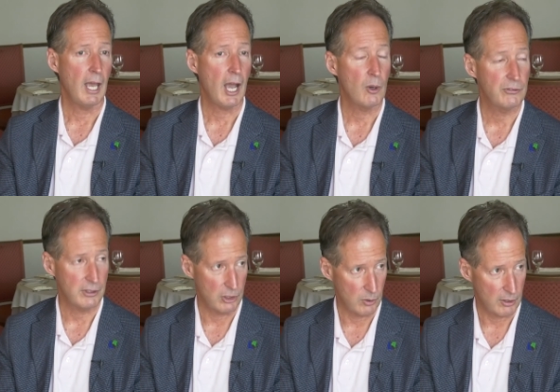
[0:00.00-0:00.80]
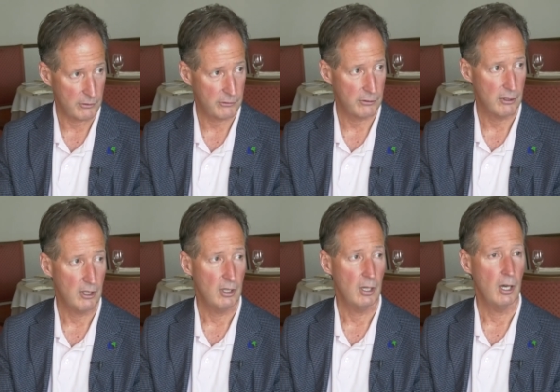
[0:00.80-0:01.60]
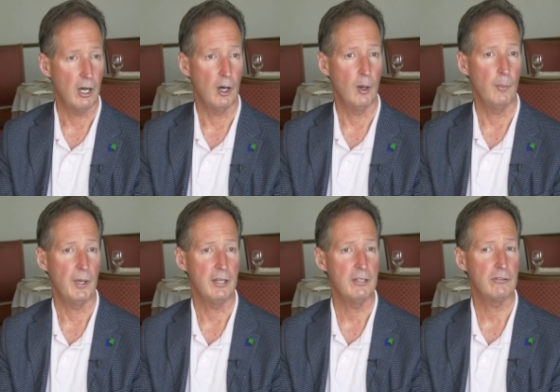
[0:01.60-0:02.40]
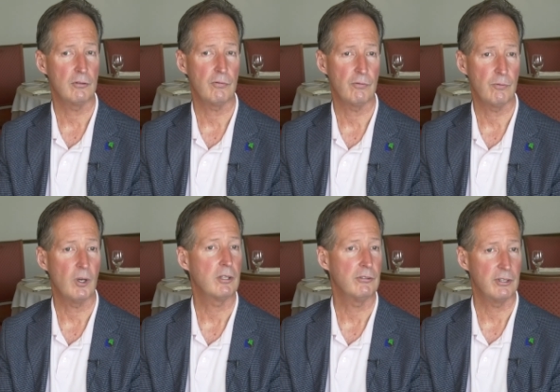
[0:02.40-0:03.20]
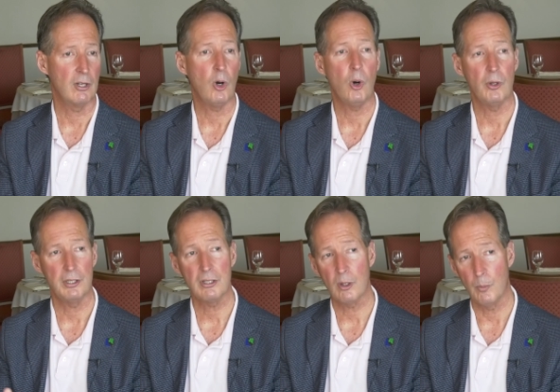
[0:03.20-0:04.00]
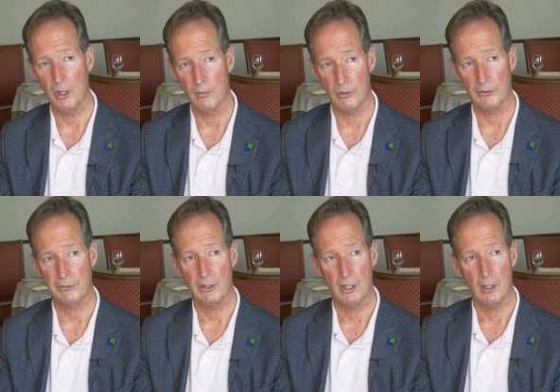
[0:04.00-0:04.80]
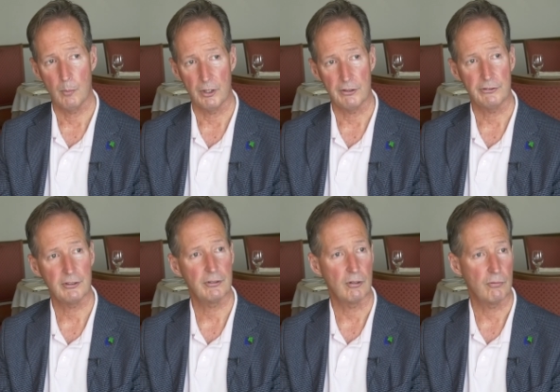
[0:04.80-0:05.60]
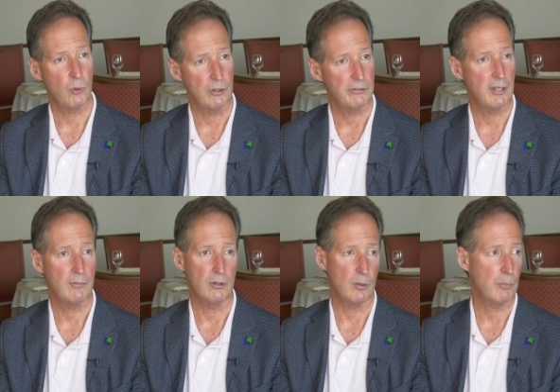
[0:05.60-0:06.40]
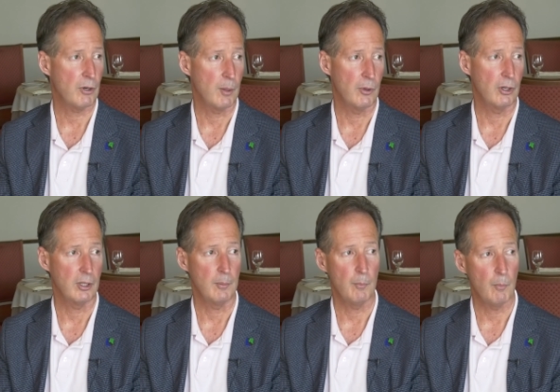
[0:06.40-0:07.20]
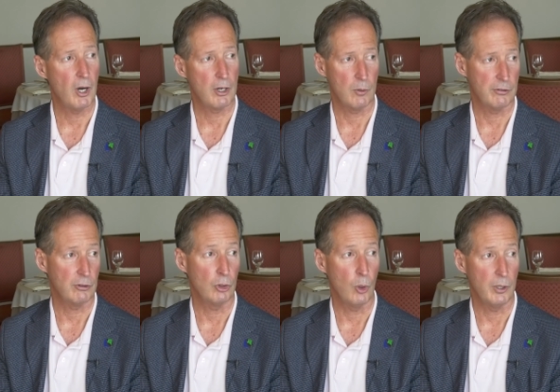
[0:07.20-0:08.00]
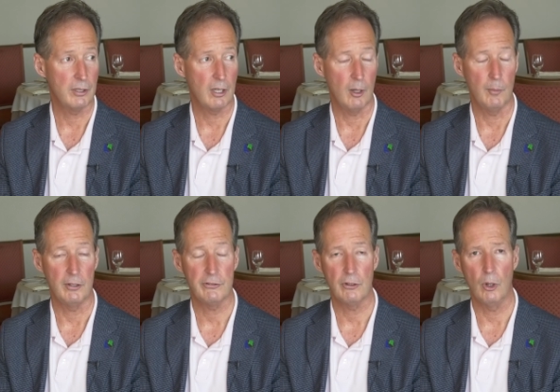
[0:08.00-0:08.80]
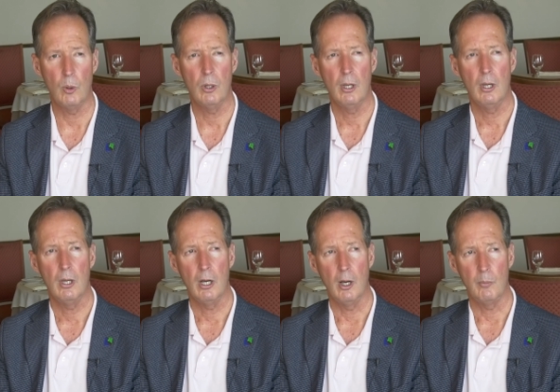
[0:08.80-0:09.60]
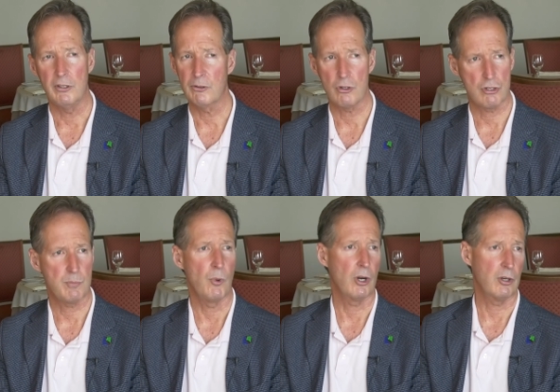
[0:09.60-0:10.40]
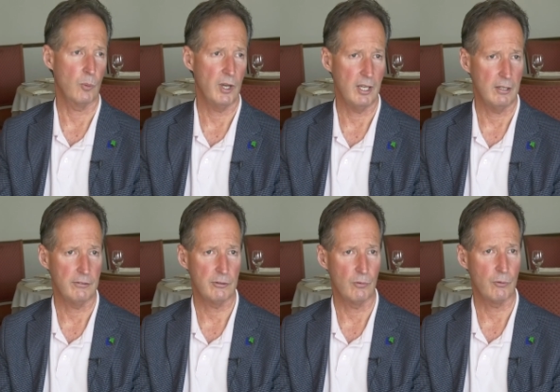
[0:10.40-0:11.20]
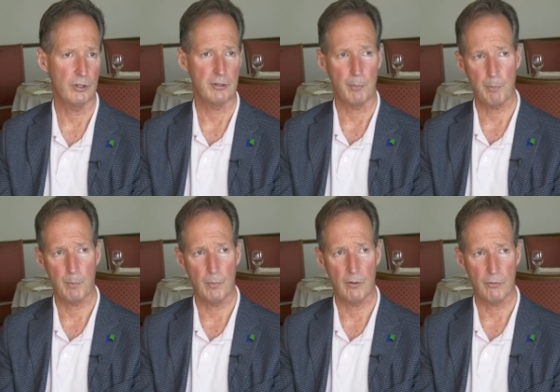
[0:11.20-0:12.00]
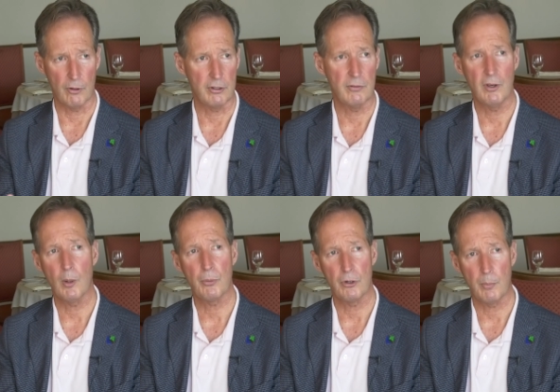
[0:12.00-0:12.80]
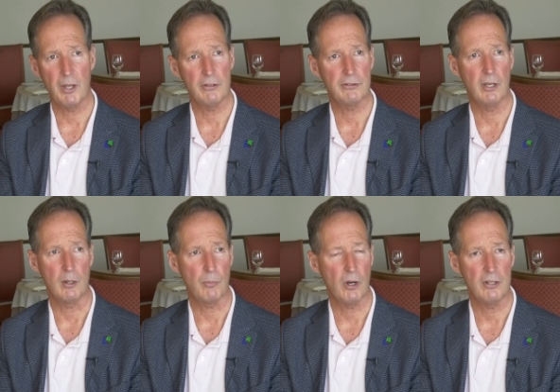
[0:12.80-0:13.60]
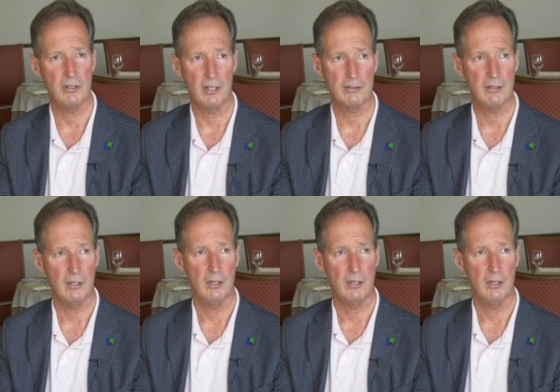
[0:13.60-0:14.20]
housing units. Um, and these are, like you said, all income levels, but the 647 are primarily moderate to low income. And so um, these aren't just market rate. And so for it to, for a developer to pencil out a project,